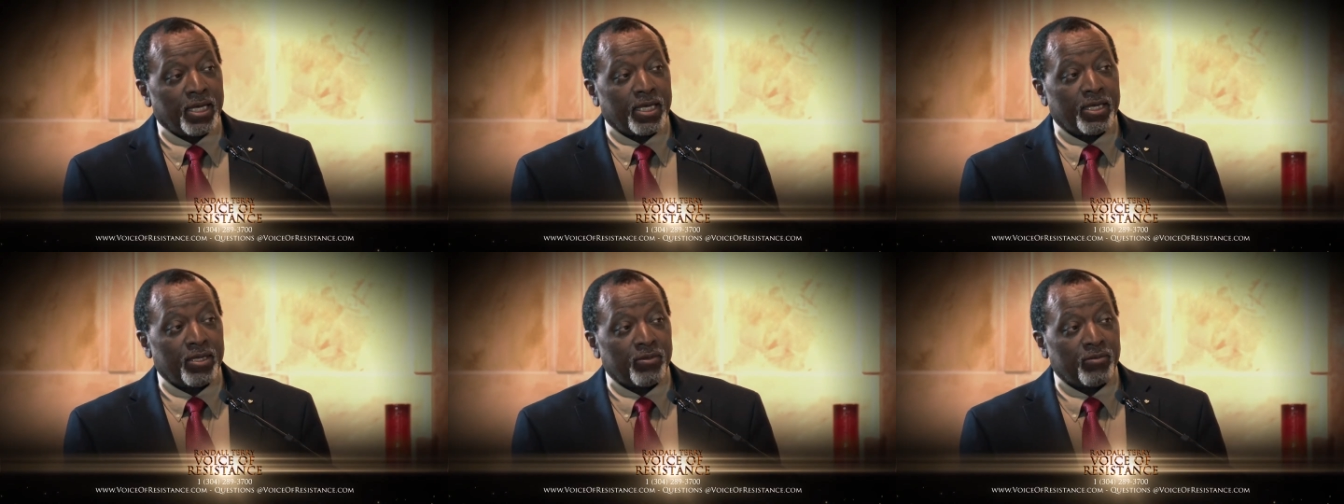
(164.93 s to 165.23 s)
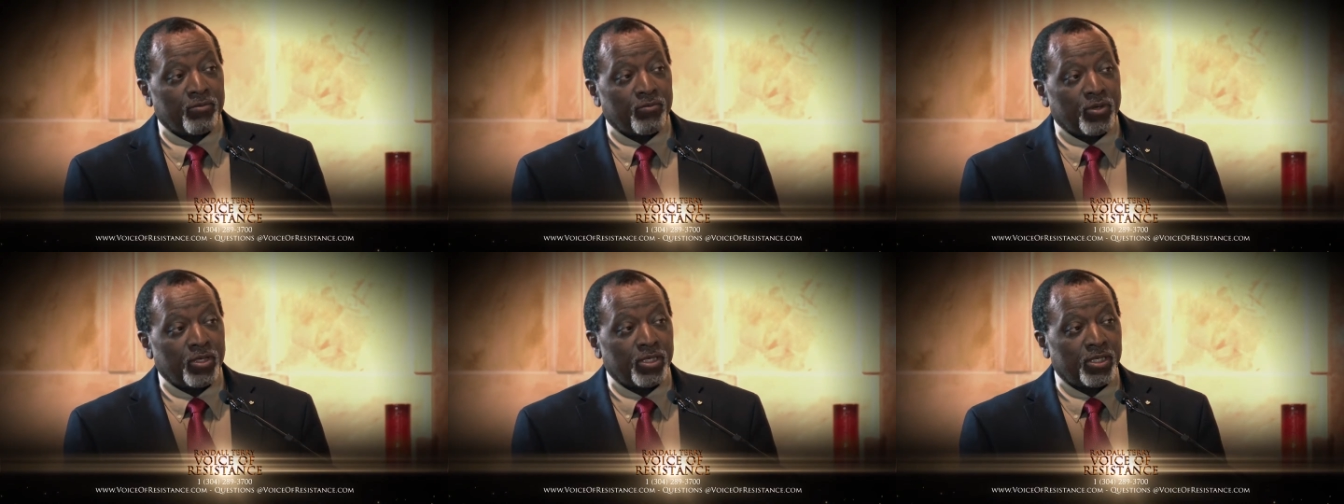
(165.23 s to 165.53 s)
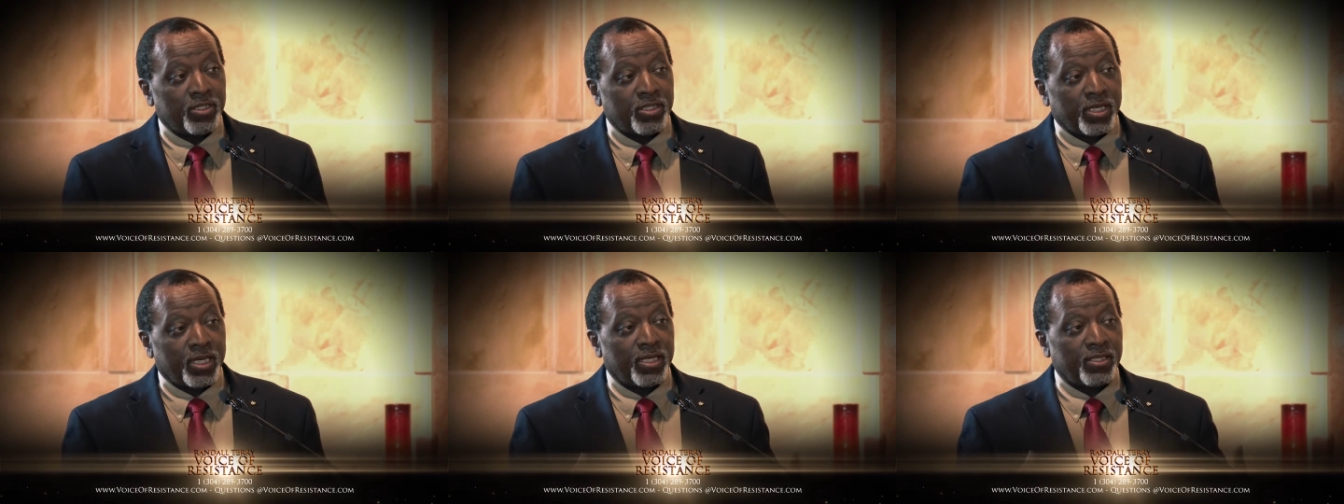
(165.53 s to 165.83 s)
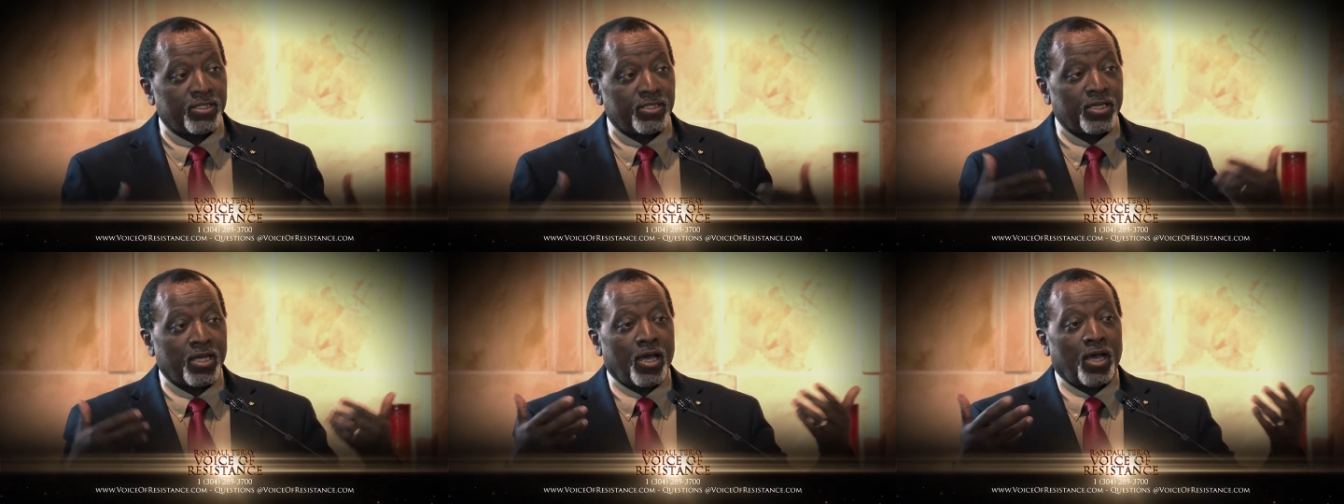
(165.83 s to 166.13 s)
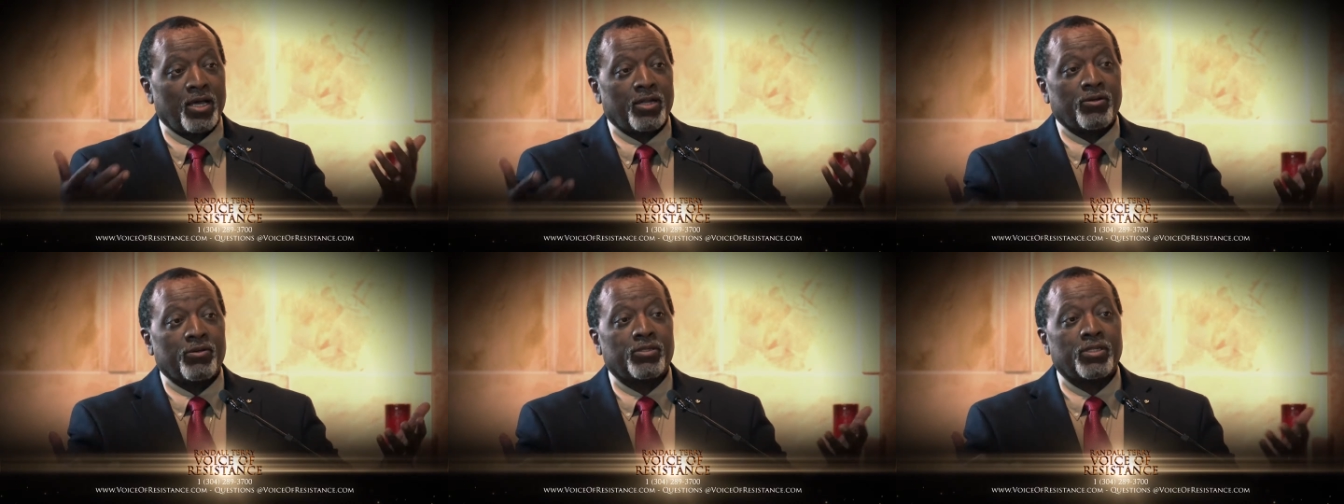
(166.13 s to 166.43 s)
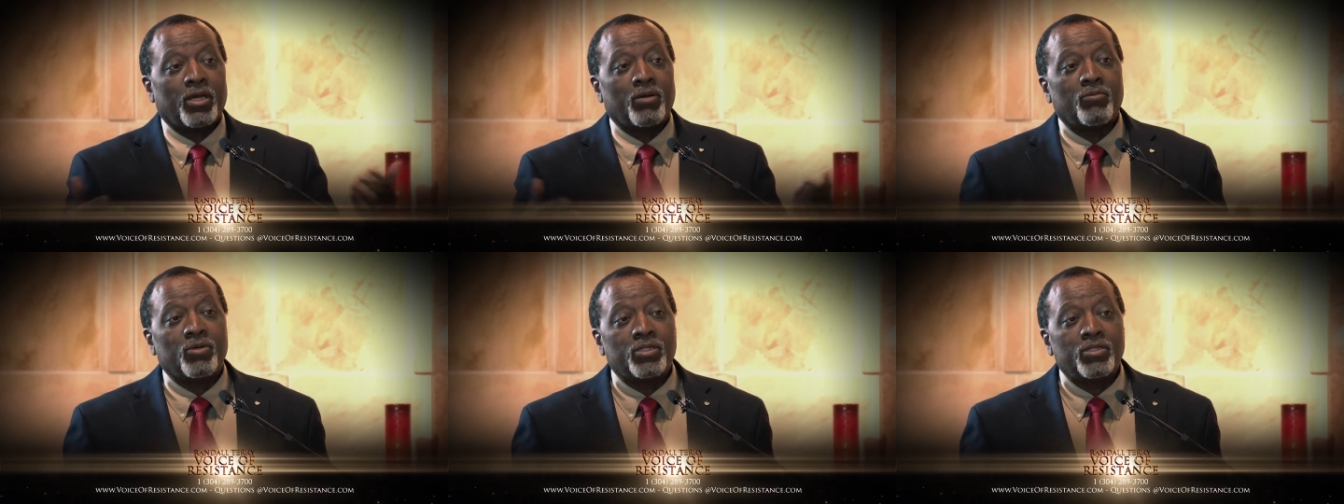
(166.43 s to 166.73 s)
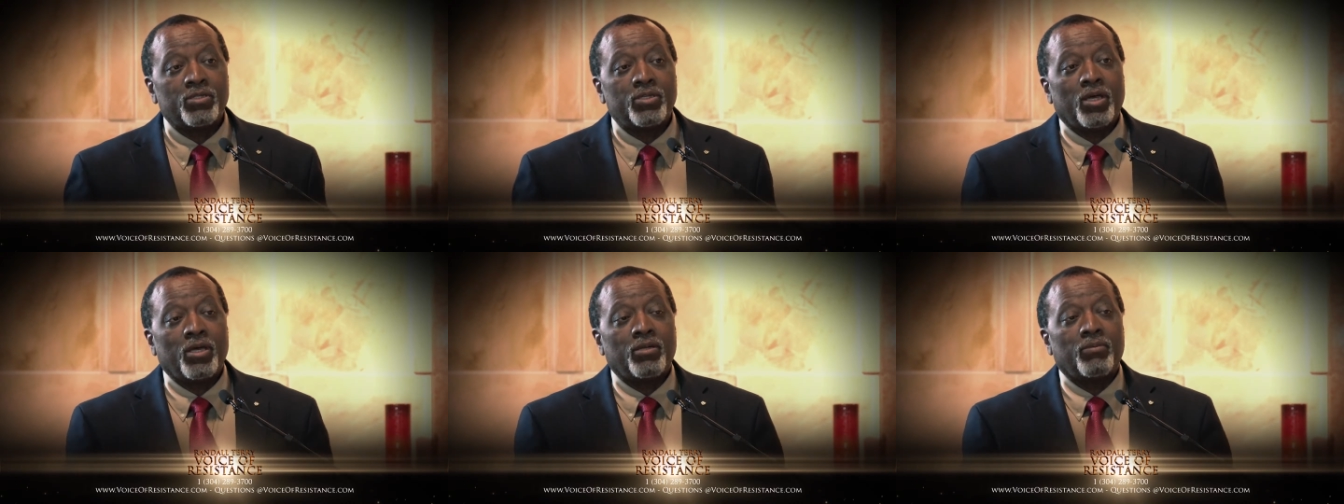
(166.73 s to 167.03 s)
in witness against the honor that
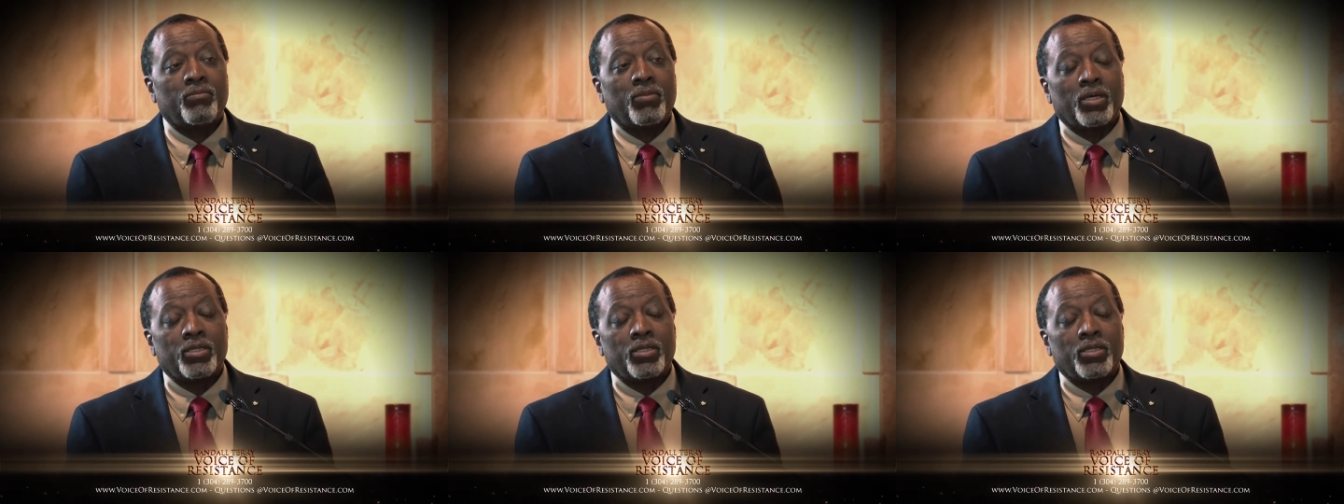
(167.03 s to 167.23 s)
was done